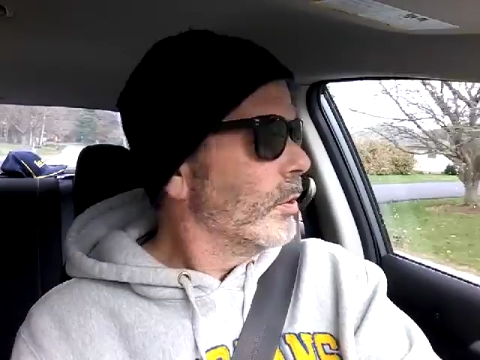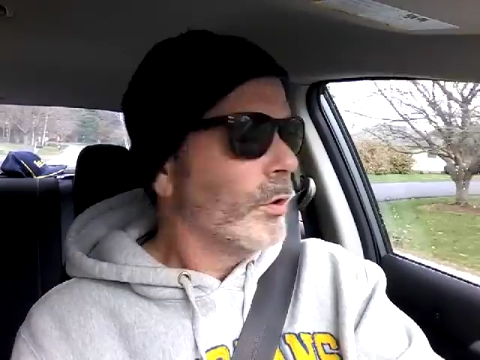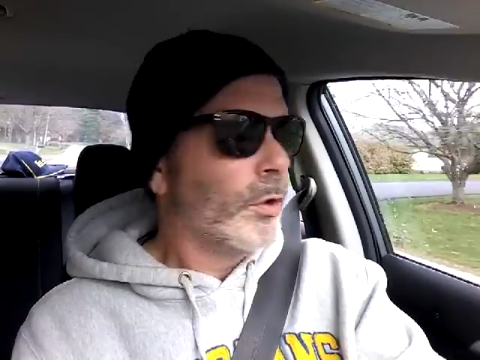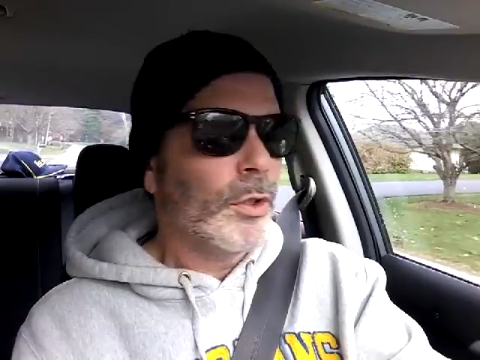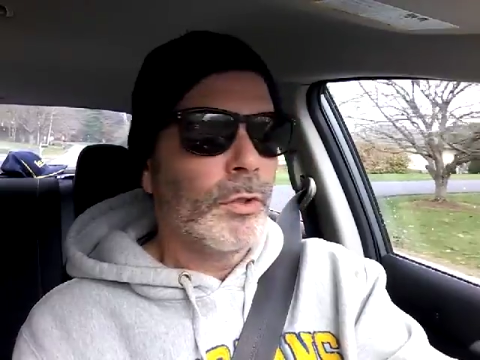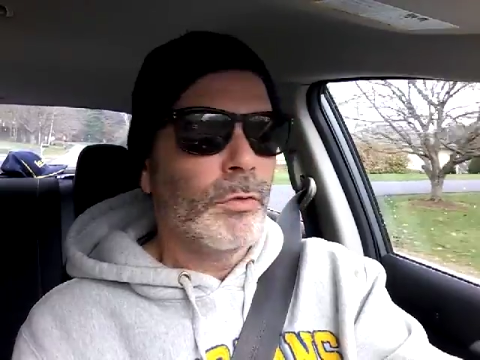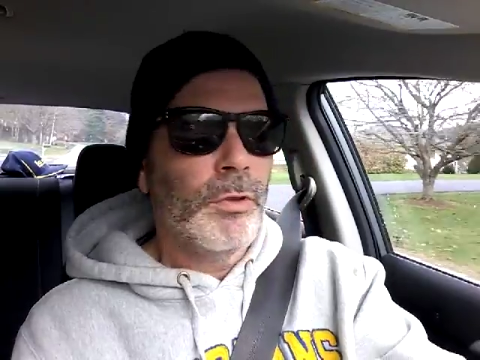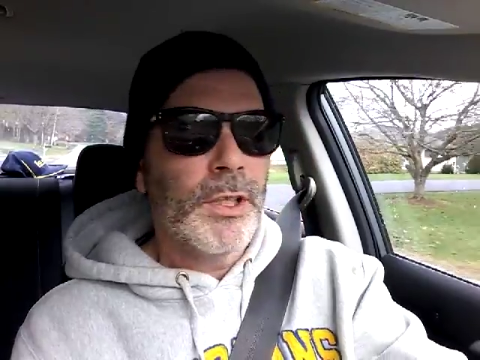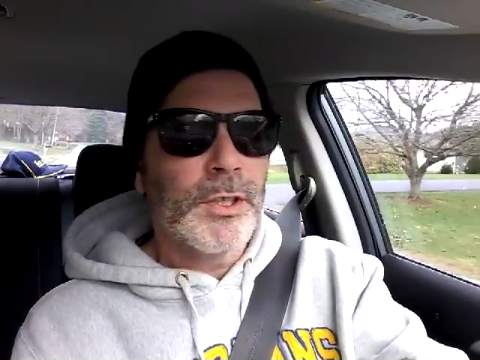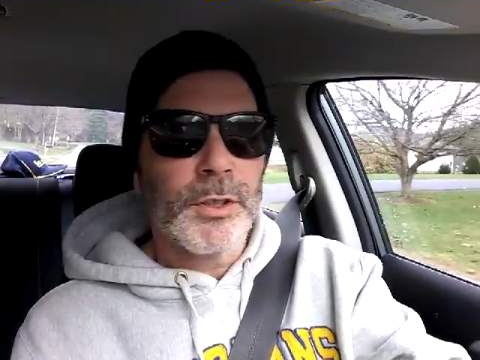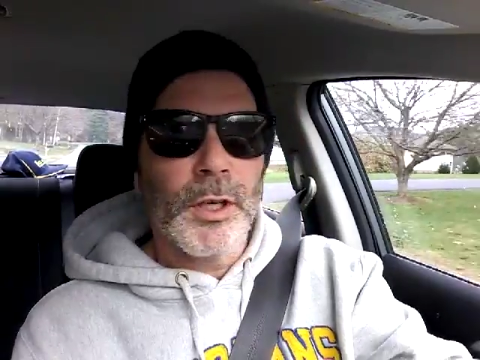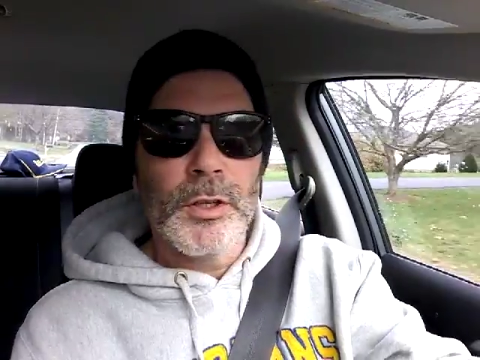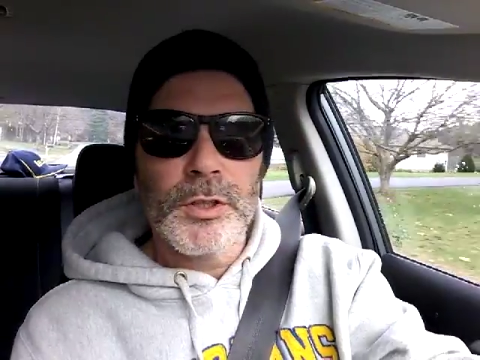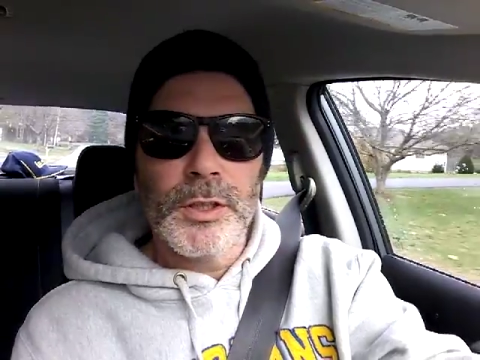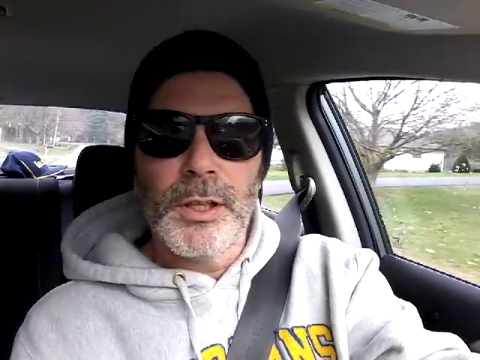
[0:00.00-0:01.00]
you
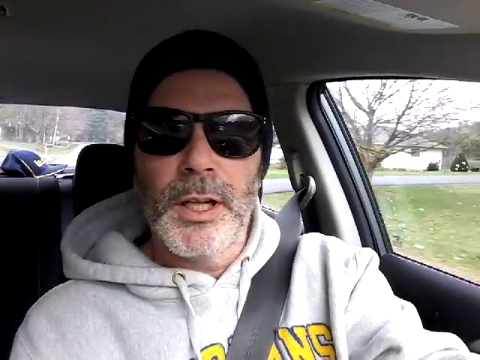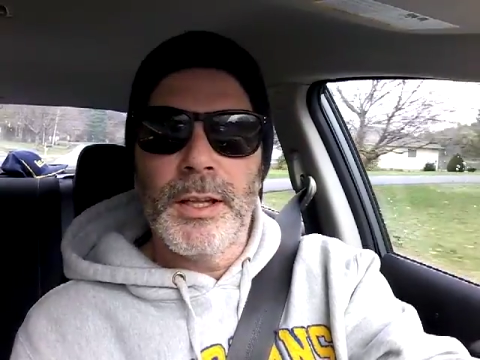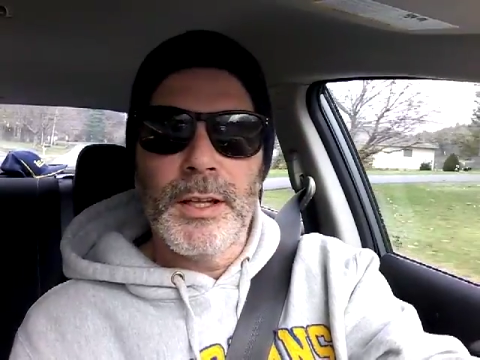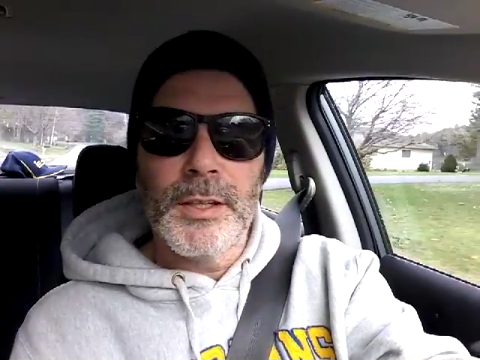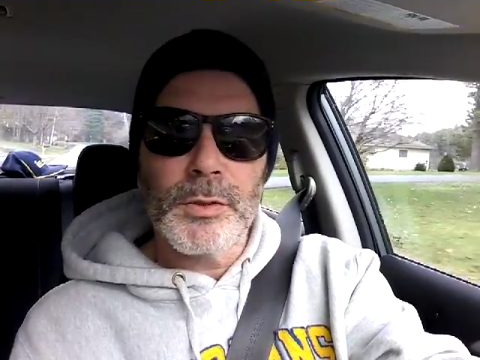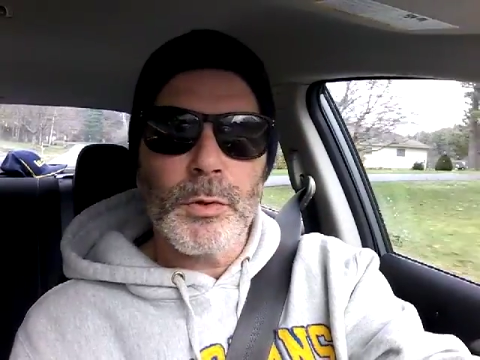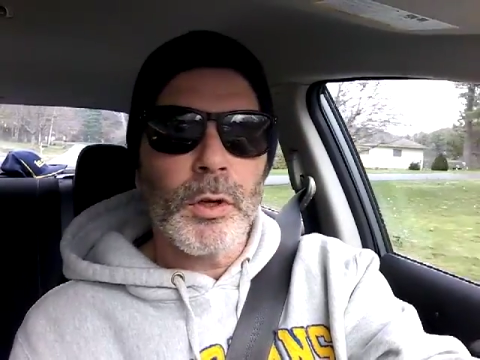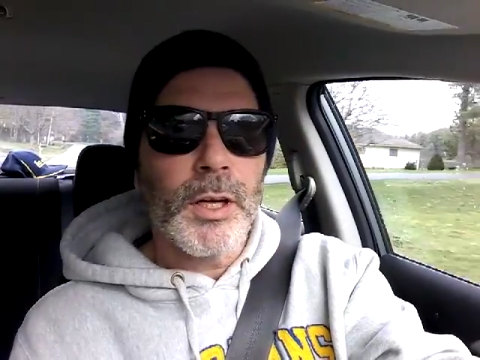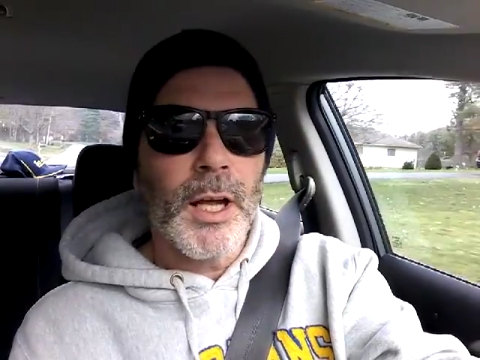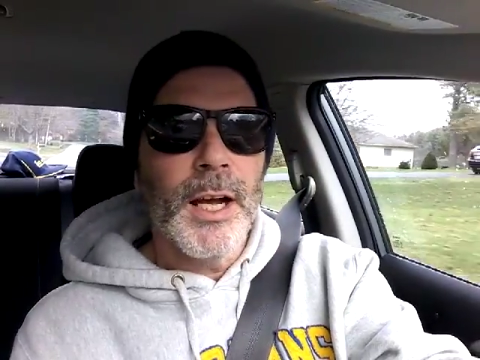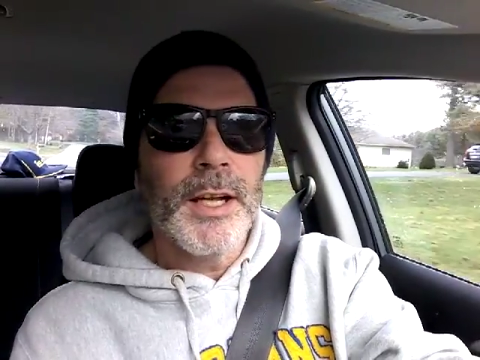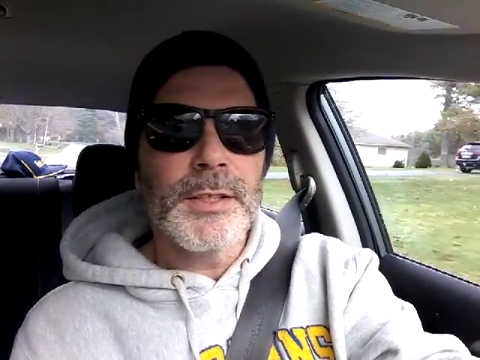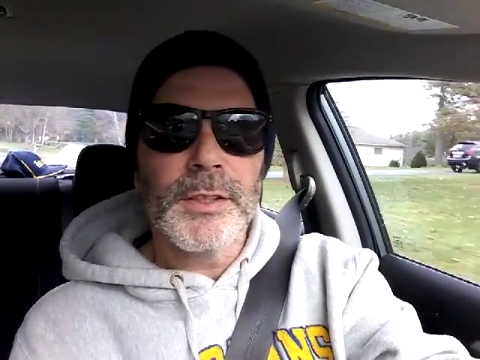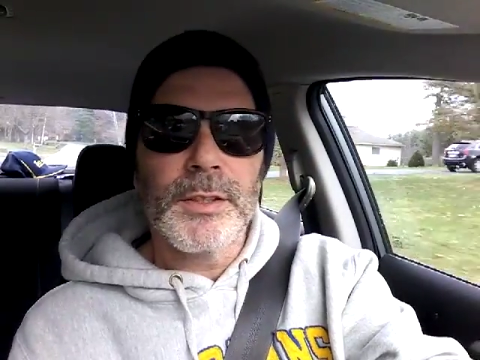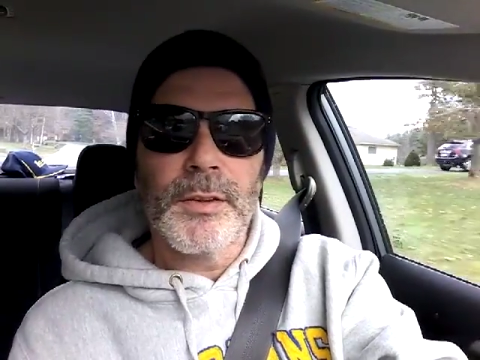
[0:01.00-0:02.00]
research, and there's all
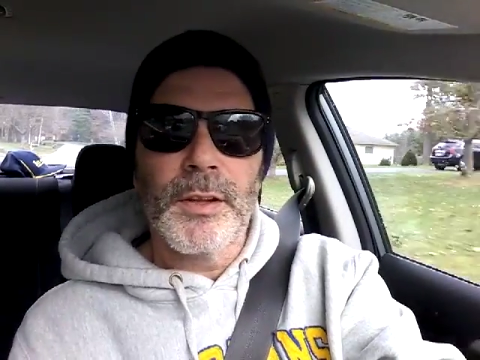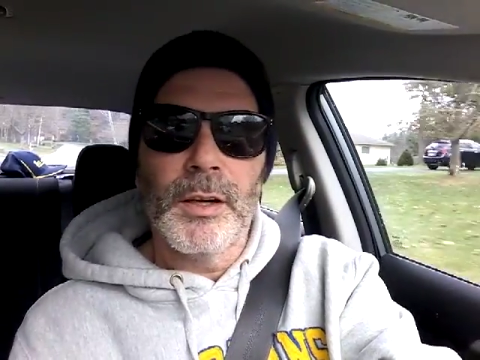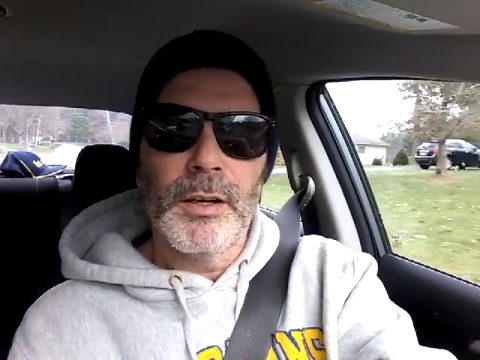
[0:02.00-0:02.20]
kinds of